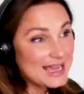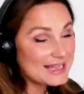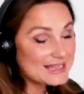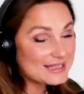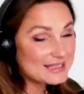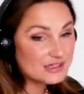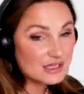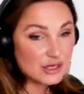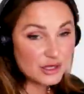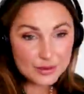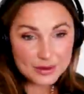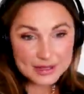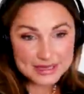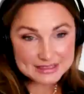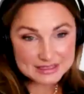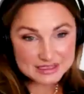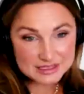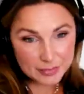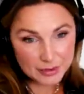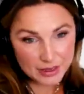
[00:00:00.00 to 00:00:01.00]
It's so
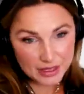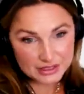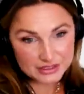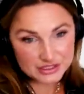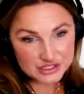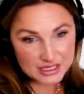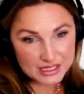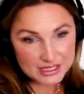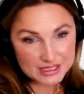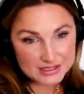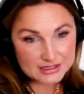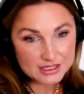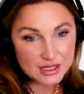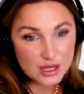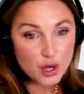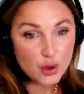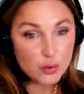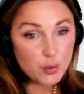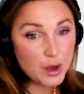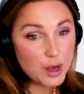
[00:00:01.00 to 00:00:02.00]
easy to purchase
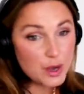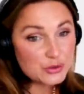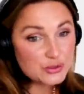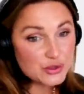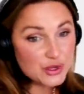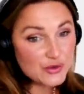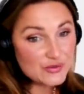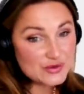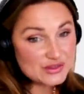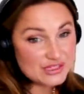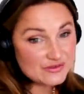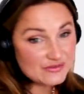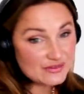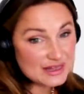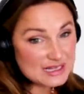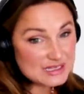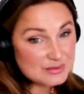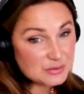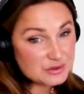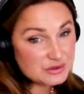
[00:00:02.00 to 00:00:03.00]
Wild offers a
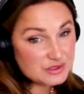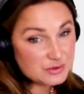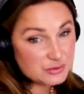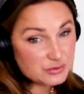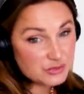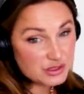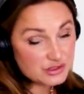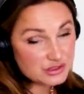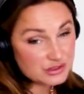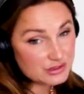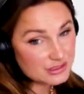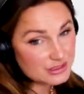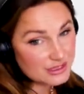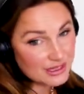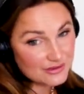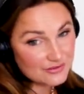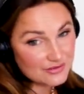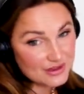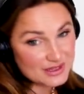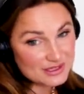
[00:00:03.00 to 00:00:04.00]
flexible subscription
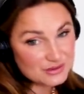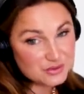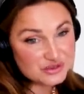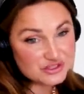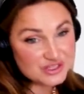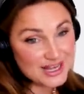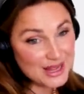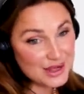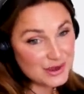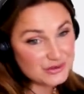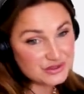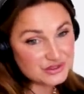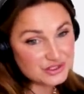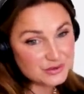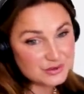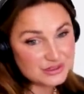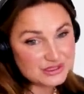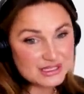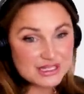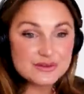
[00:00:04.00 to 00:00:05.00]
service which allows you
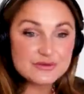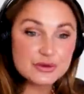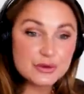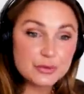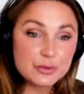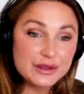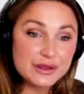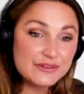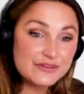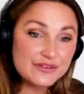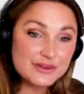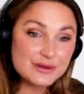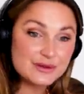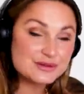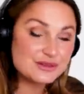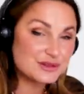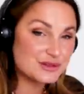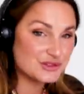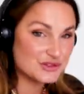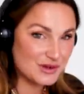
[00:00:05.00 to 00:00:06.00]
to receive your
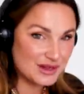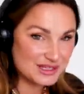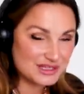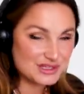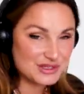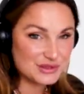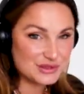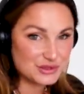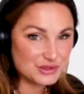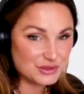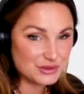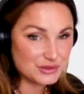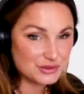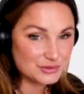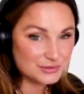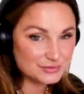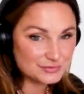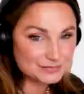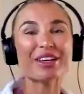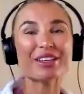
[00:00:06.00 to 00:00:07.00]
refills straight to your door.
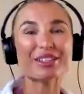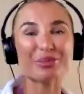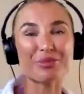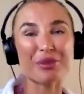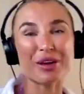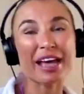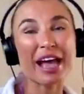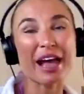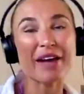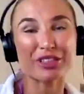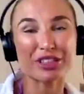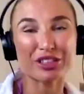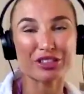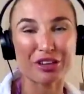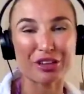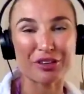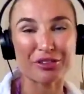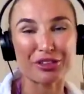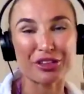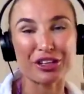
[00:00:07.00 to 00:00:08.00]
So we have a
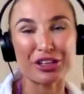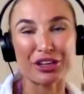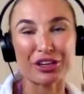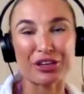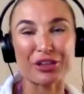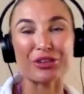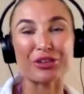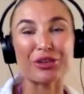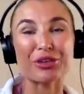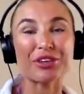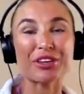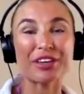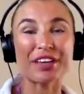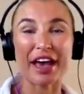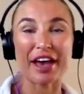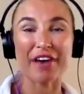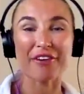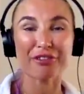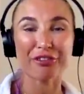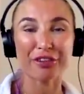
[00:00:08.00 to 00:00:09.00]
treat for you. You can
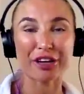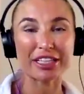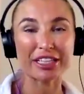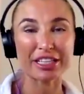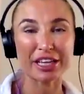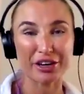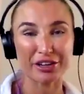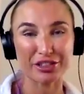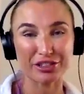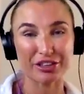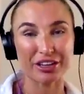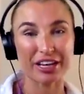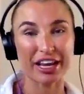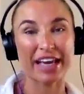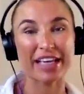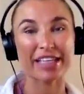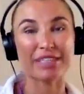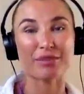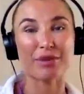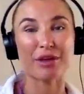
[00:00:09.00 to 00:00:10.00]
get a free deodorant
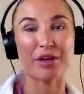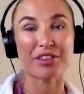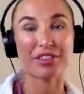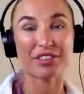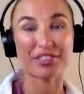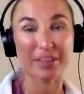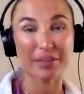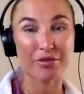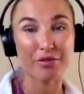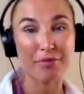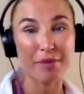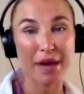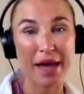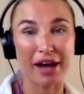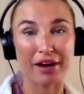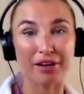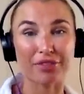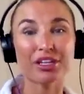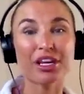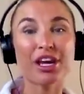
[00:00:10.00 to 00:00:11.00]
case worth
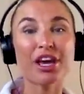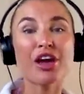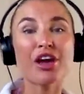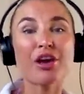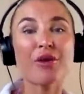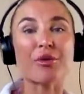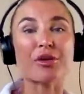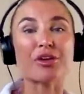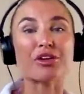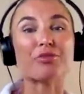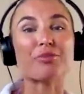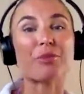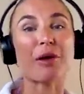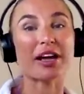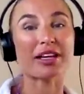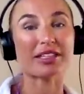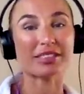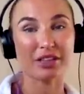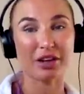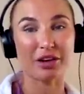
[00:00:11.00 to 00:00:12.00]
£7 when you buy
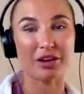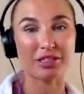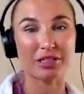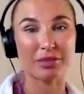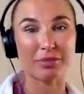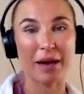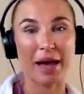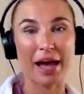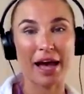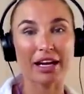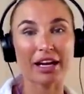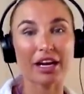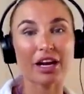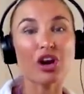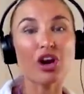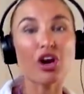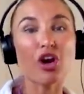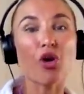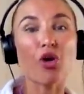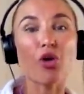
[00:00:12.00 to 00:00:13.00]
a starter pack.
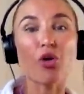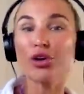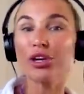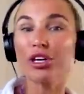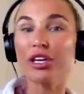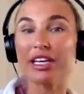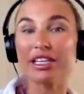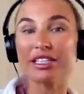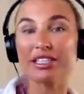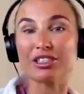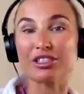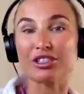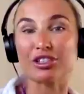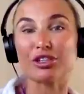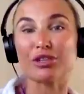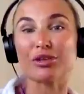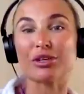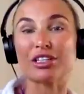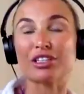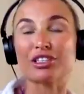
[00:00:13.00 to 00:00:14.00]
All you need to do
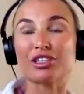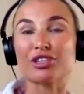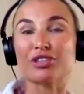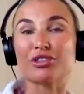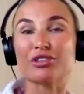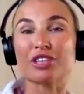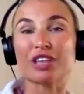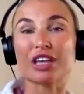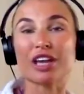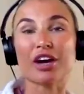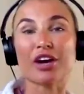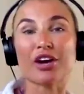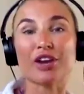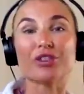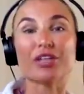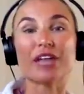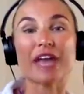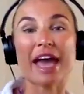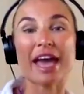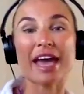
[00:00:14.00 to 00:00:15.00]
is use the
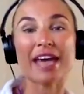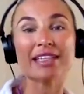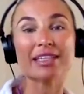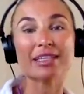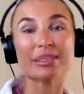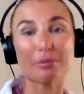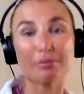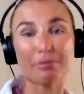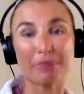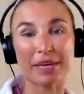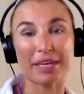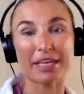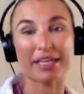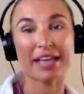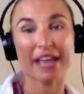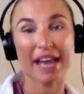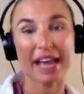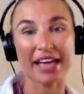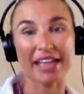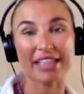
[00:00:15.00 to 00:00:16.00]
code
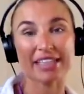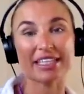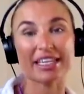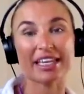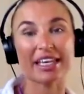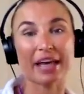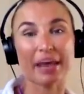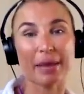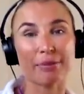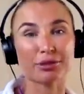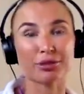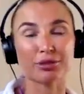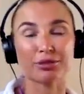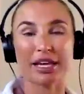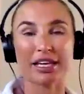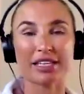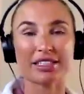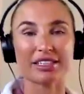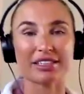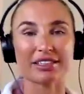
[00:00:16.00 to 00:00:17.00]
SBCASE in capital
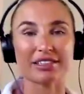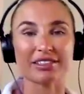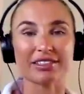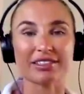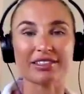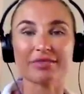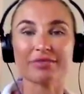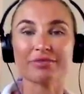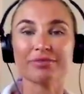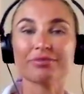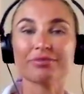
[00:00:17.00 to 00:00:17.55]
letters.